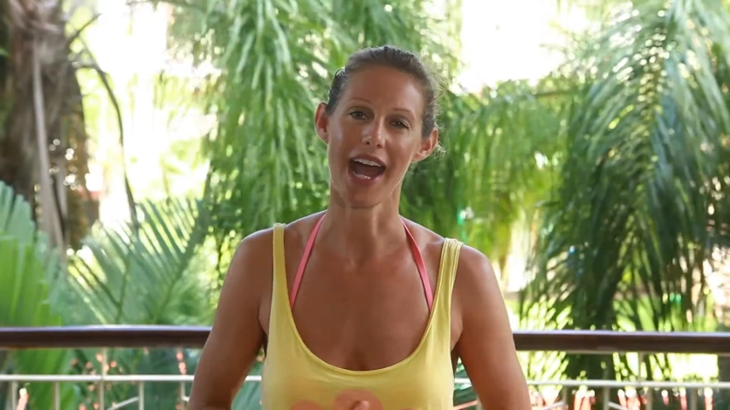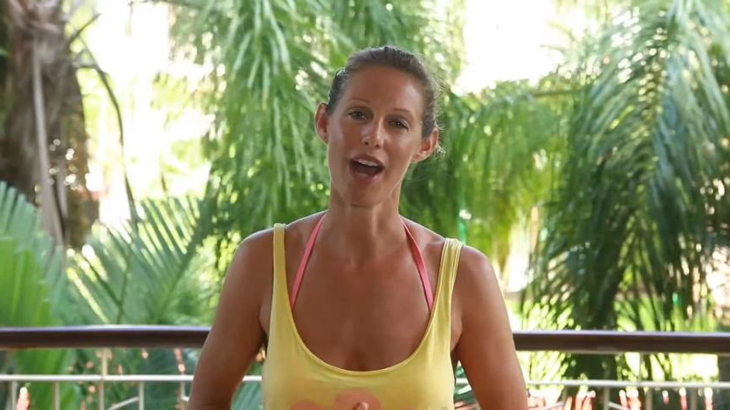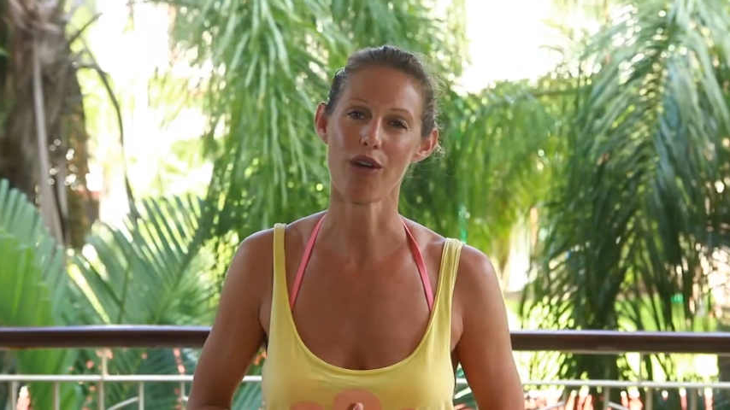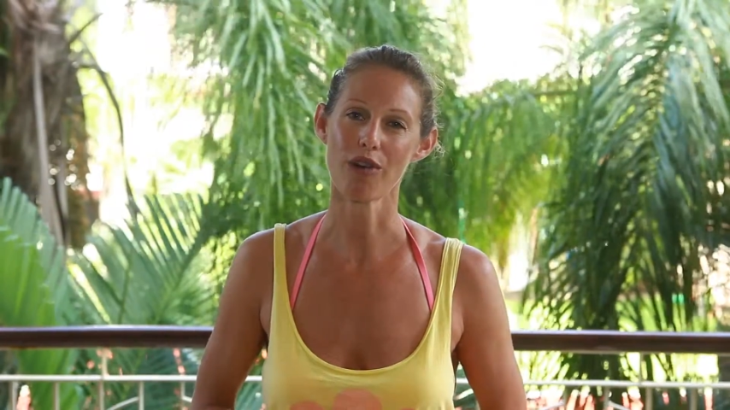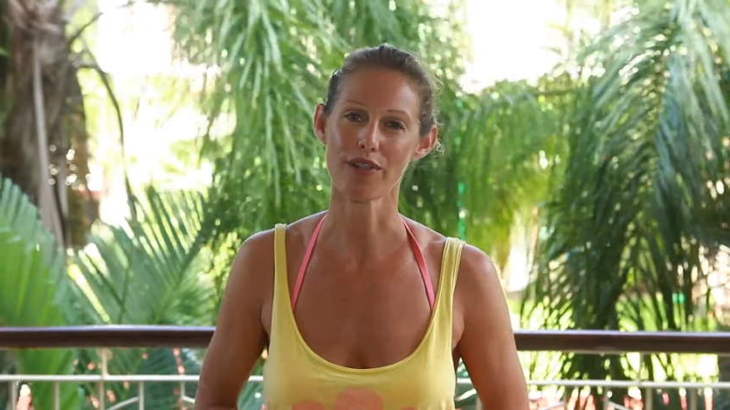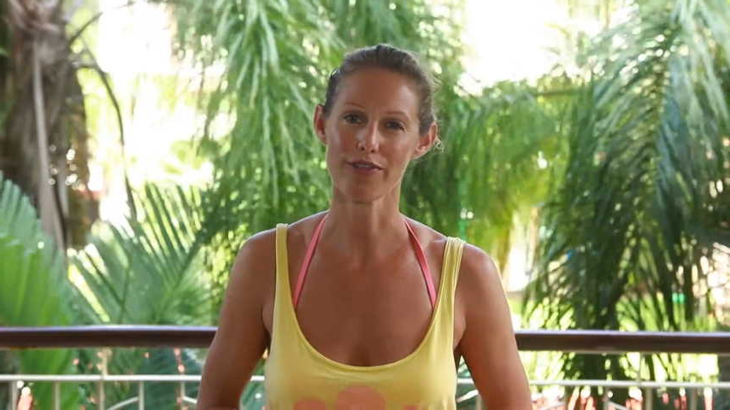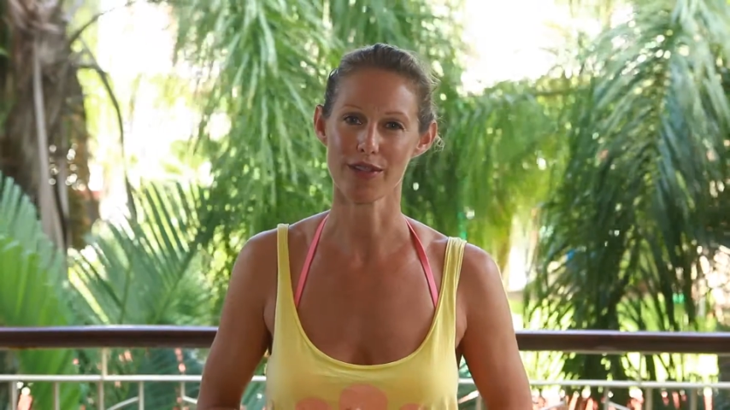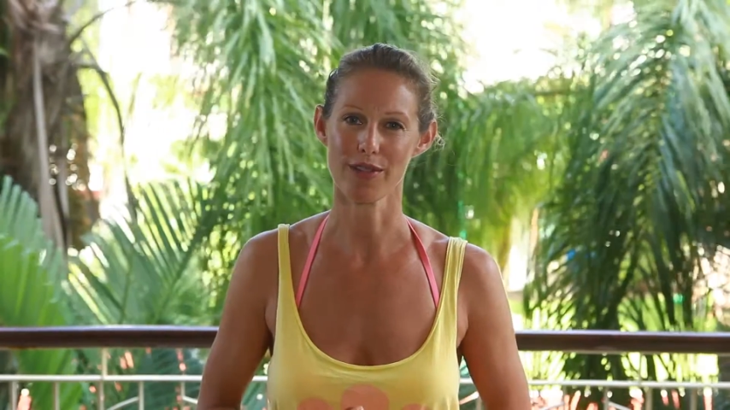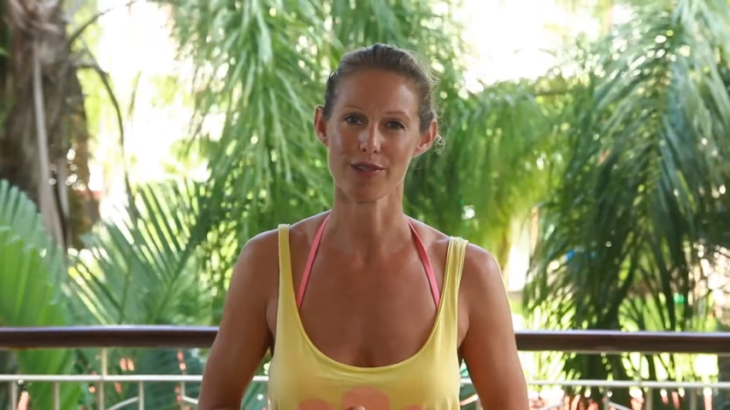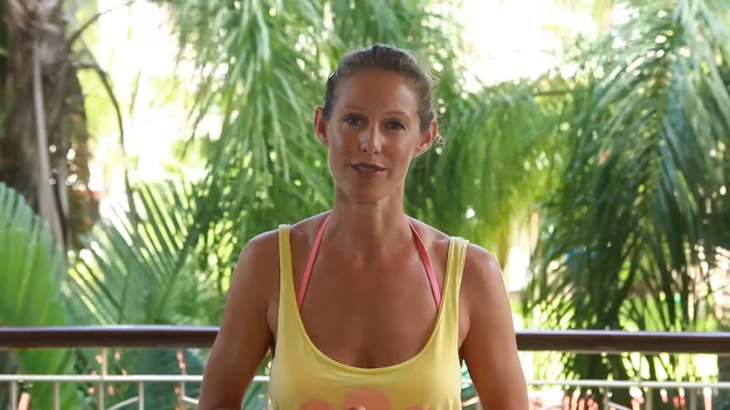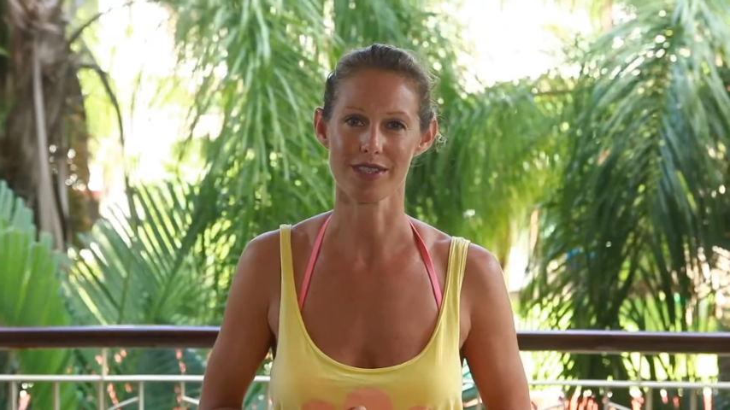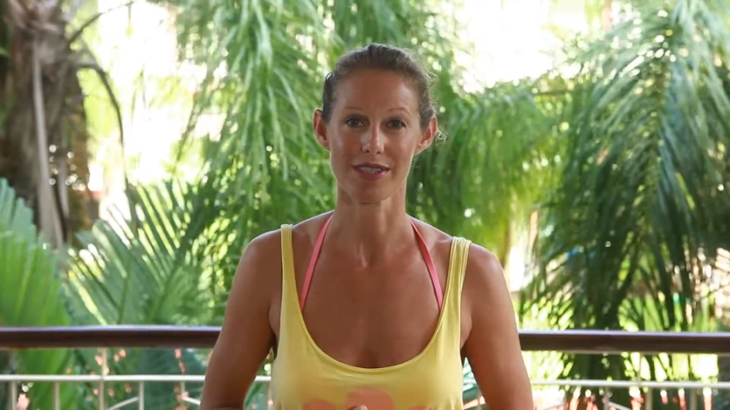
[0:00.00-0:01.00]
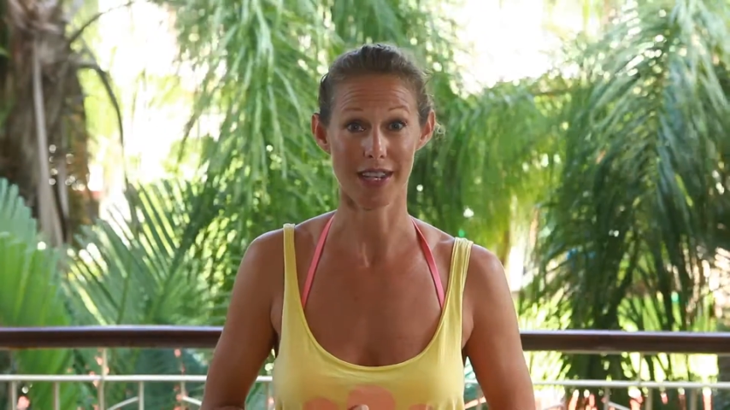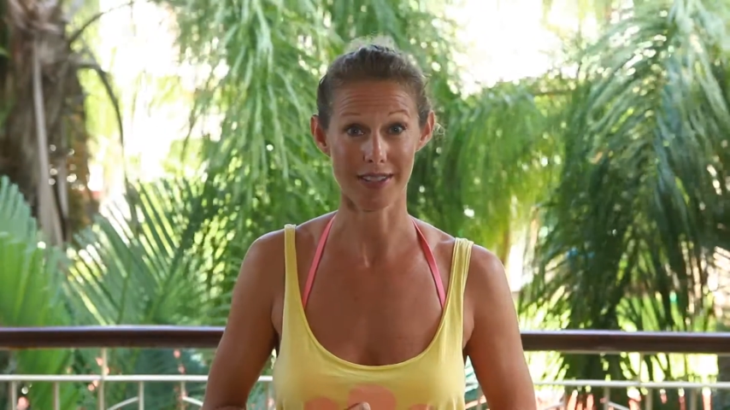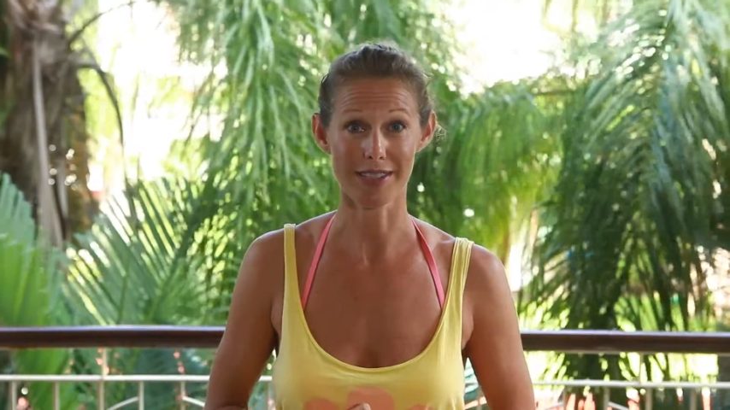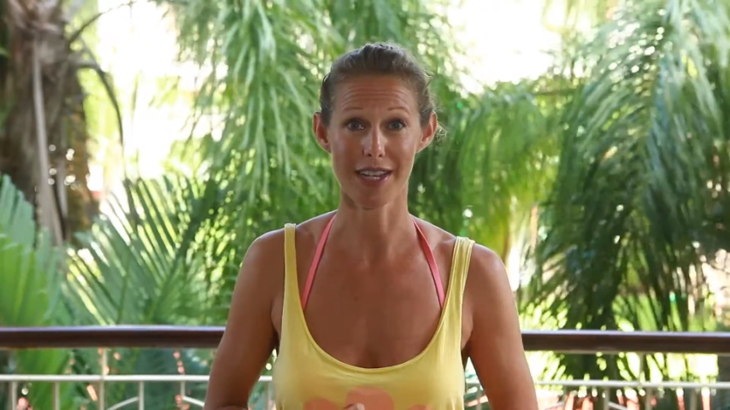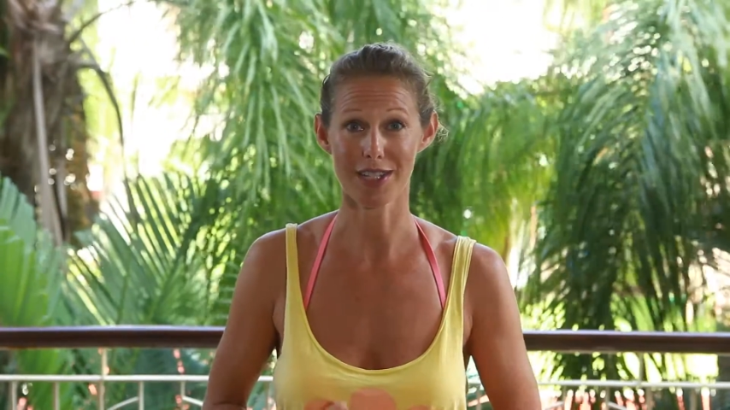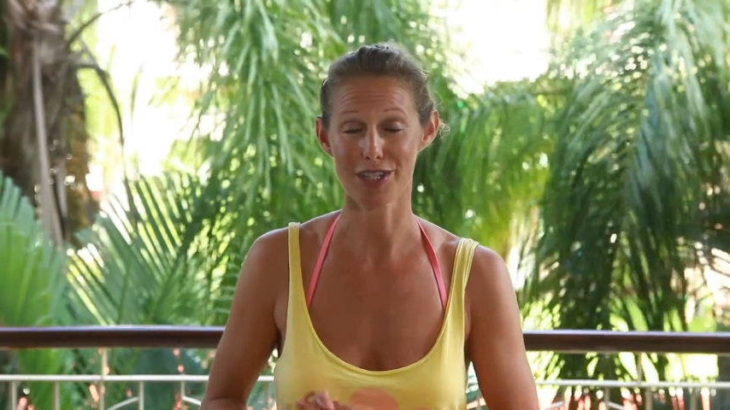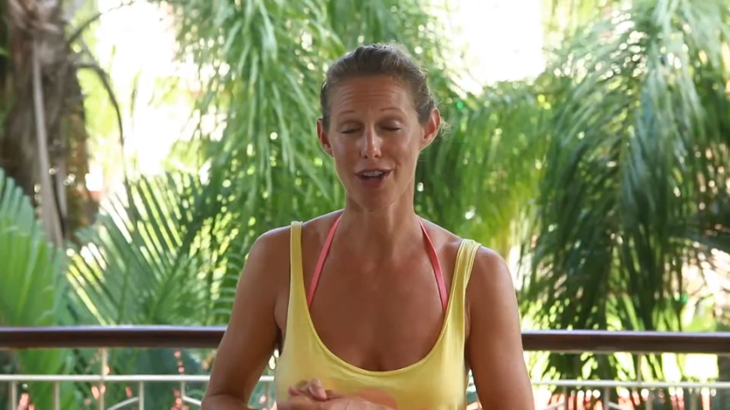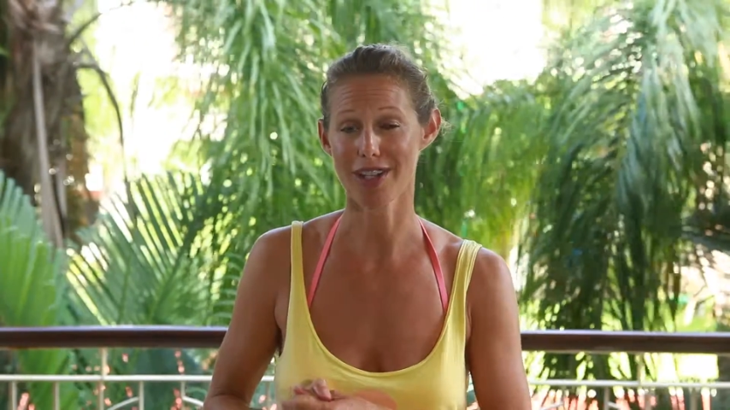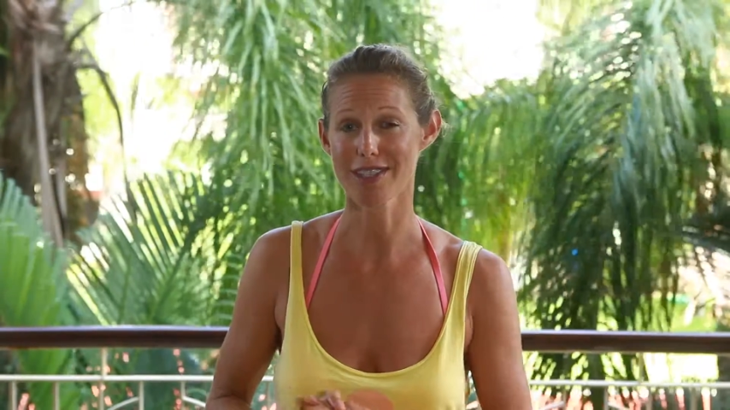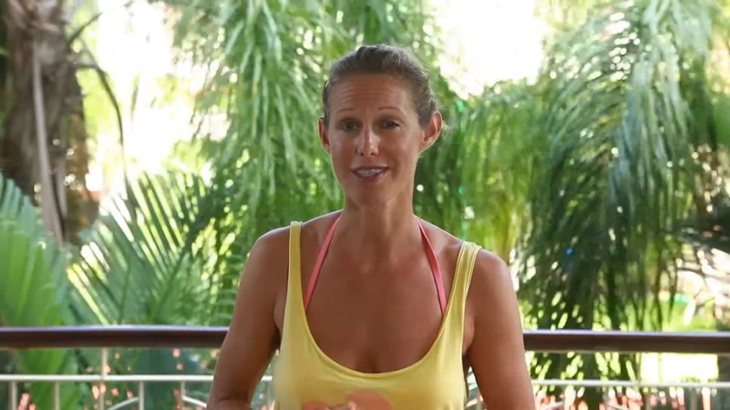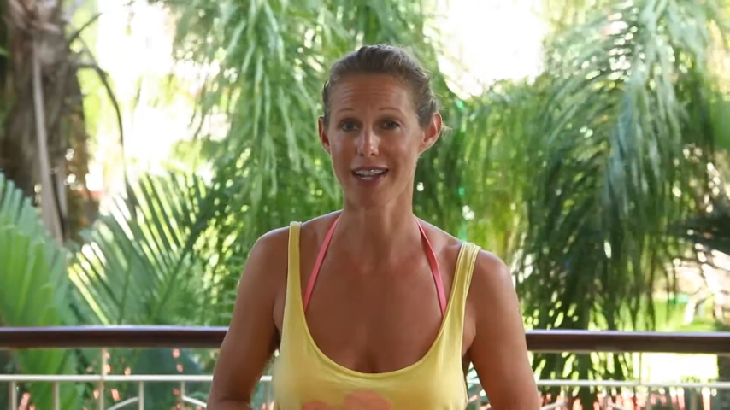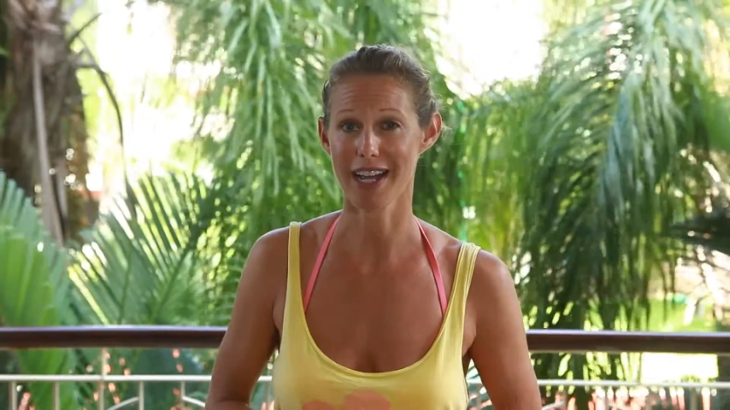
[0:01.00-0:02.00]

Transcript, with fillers: hour for those sunset shots that